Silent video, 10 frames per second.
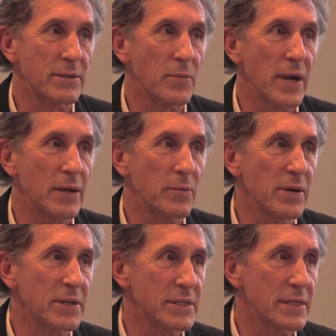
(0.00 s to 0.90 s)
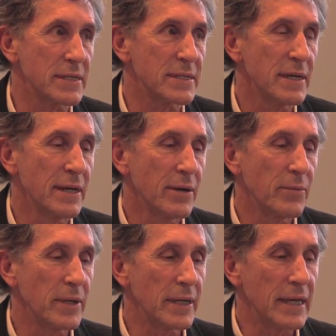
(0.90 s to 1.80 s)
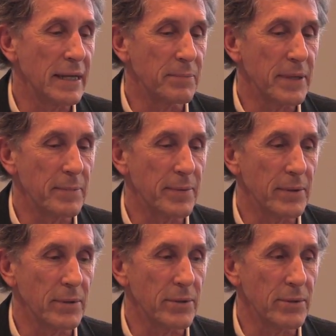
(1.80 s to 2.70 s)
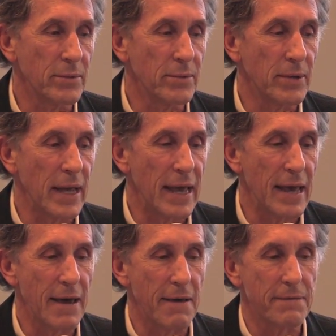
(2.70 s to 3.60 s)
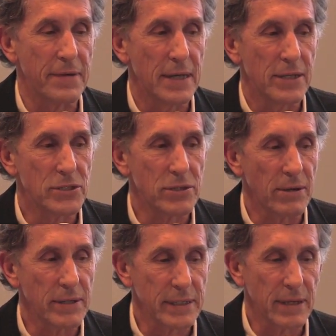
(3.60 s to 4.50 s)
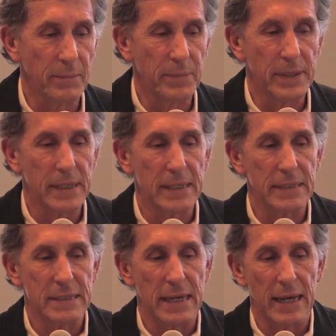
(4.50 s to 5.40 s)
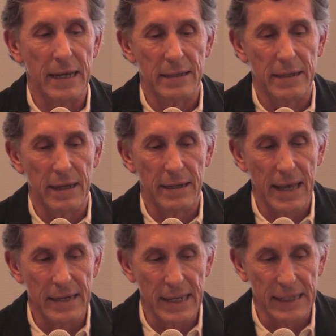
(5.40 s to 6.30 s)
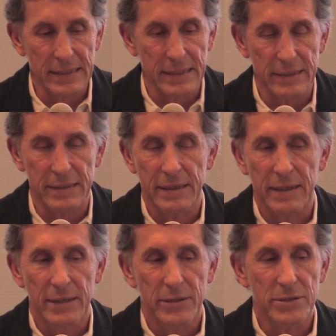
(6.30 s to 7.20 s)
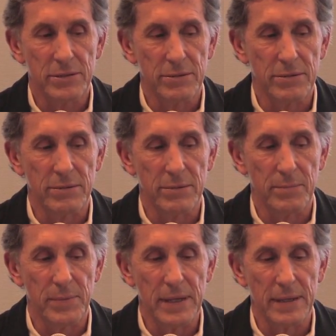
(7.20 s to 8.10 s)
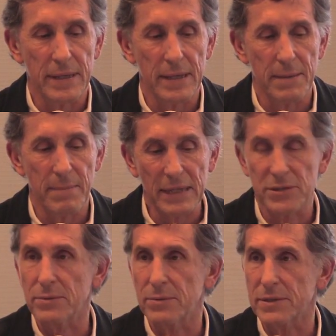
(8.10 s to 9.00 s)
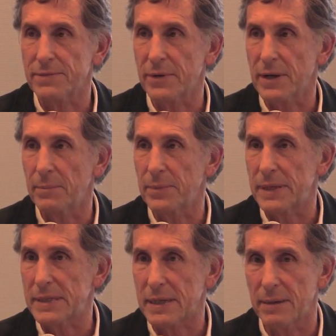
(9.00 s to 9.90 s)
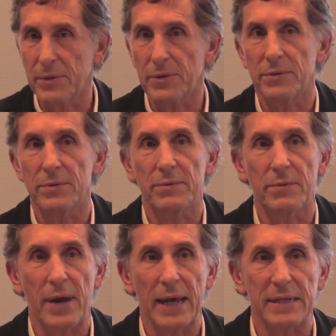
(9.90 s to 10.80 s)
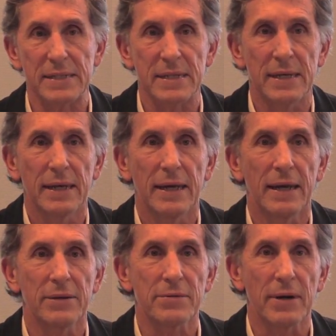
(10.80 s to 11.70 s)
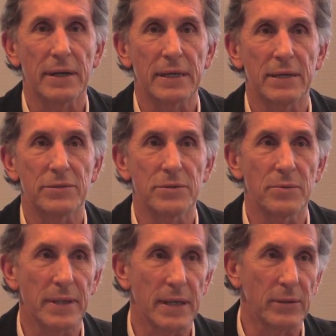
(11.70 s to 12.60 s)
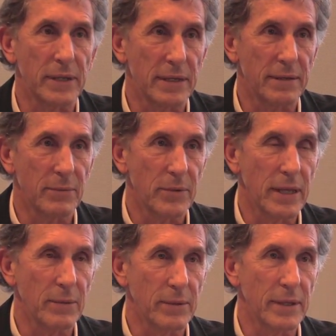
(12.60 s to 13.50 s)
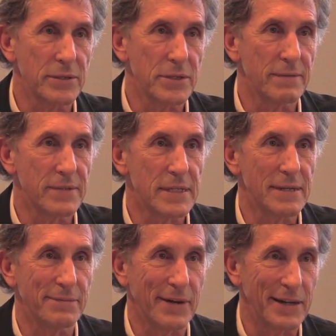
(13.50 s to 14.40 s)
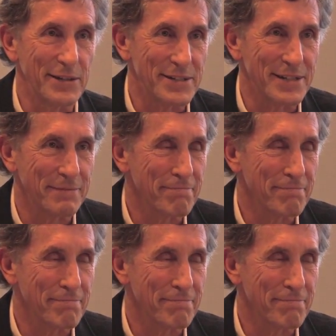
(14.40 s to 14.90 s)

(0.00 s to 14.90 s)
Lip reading: the way it works is we get people who have started companies and had an exit to be the mentors for companies coming through the ranks and trying to get to where they'll achieve seed finance.